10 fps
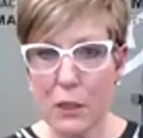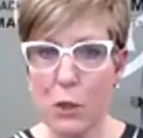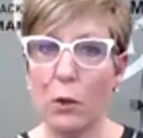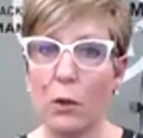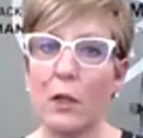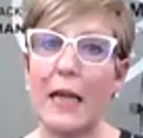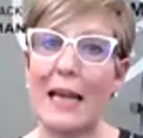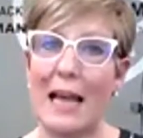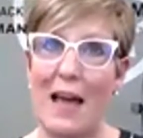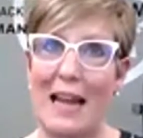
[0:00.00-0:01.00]
So
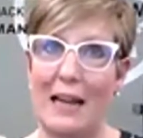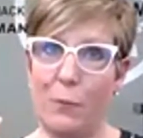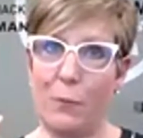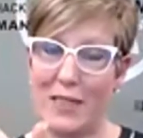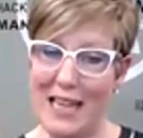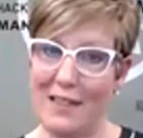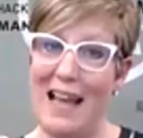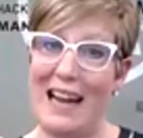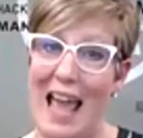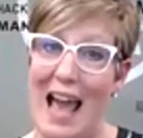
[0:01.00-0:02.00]
looking at that, what's in that